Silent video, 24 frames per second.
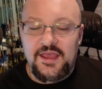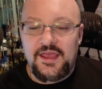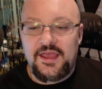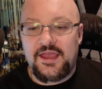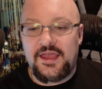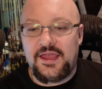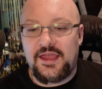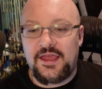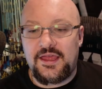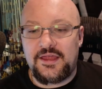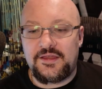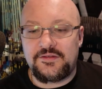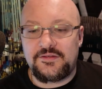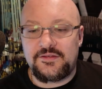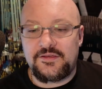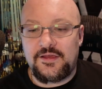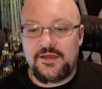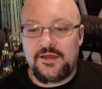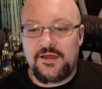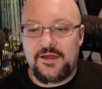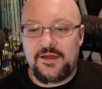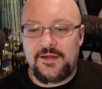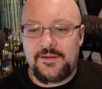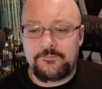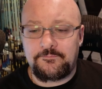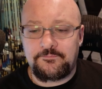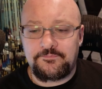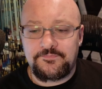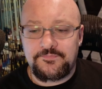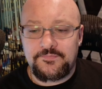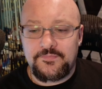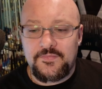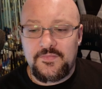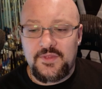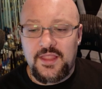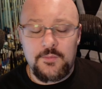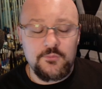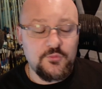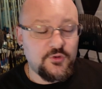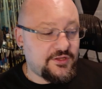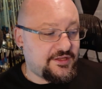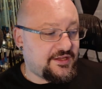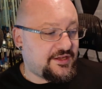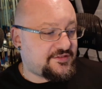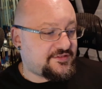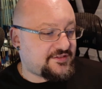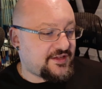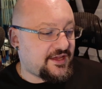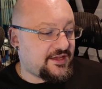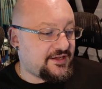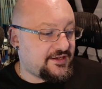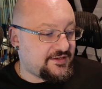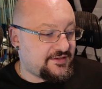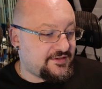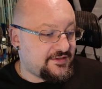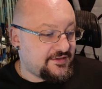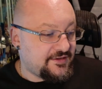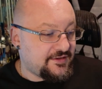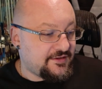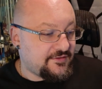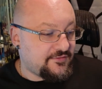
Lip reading: and I'm really excited